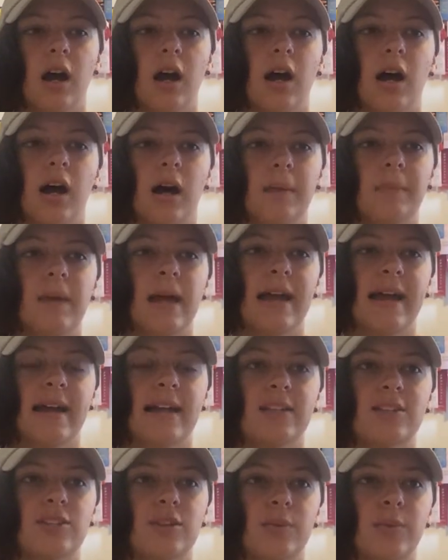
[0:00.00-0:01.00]

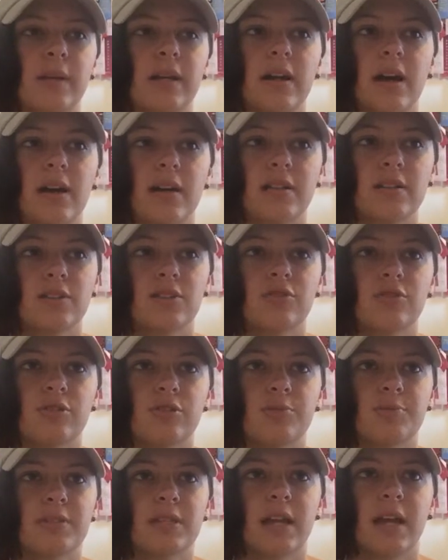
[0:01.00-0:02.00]
And so we got into
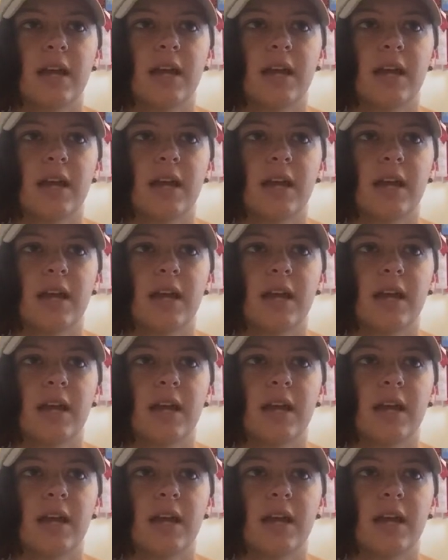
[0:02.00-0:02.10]
groups